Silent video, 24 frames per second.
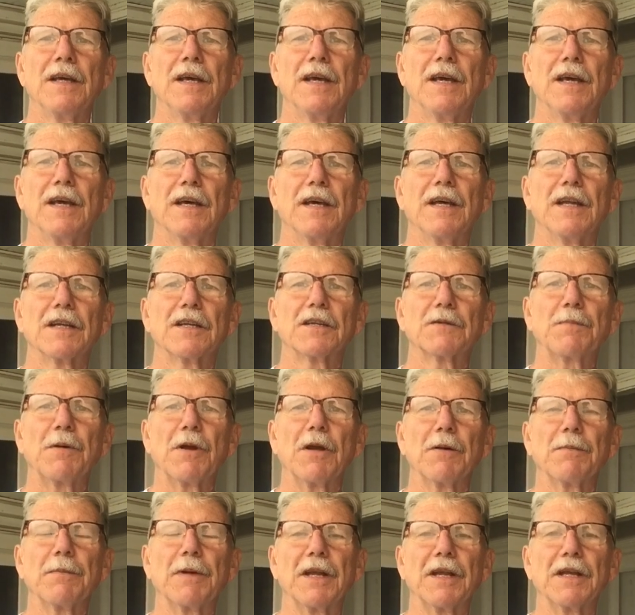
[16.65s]
and
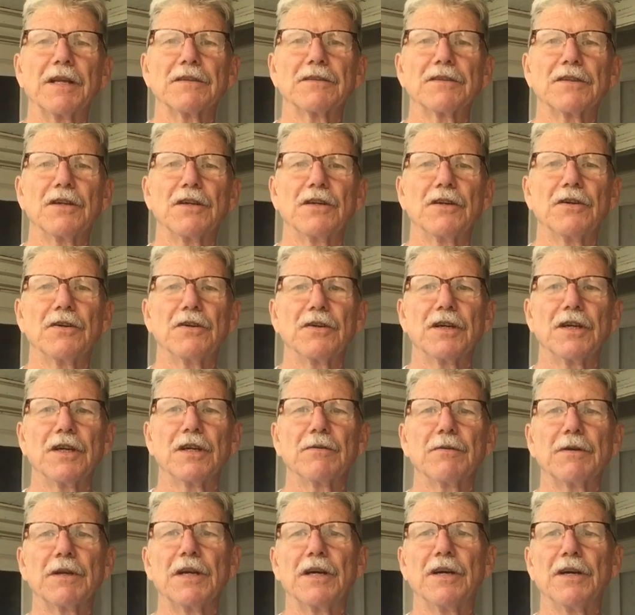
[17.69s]
experimenting. So here
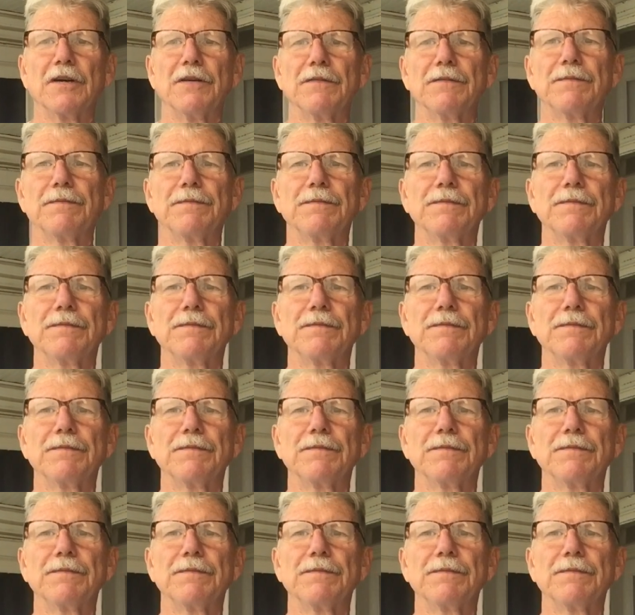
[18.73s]
we go.